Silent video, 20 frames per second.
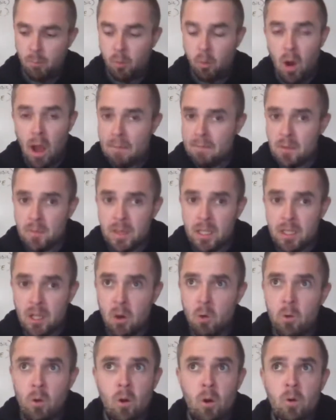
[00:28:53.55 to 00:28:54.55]
Probably be
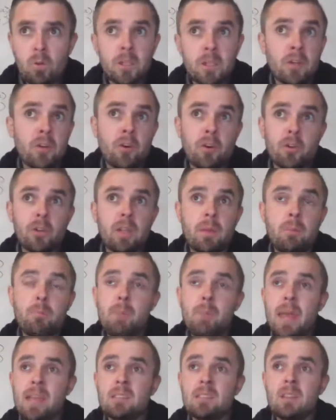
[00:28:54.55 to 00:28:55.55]
lower owned than Gurley
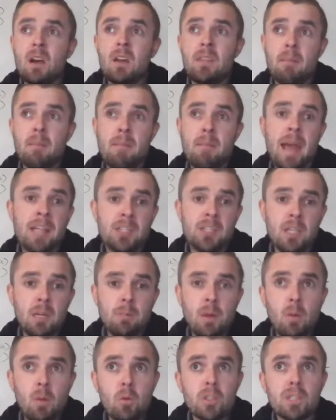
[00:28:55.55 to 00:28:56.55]
based on the
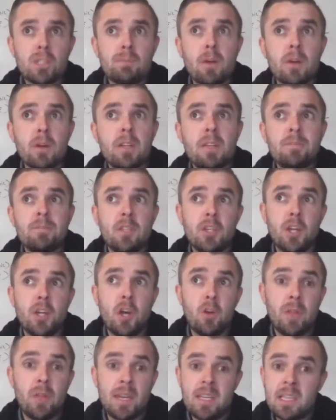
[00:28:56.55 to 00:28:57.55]
matchup, but we're smart enough to
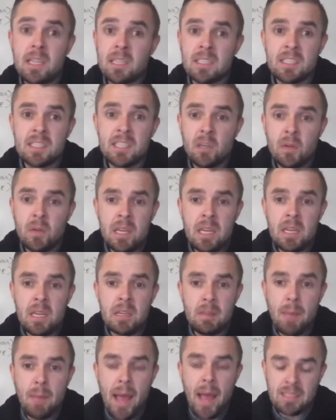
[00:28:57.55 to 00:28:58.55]
know that he can still
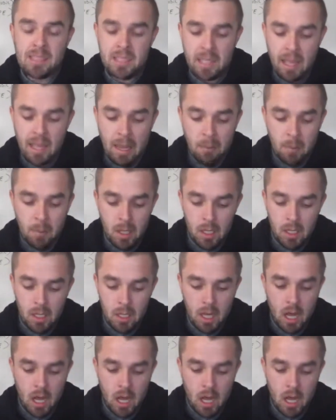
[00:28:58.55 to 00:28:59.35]
eat in the passing game.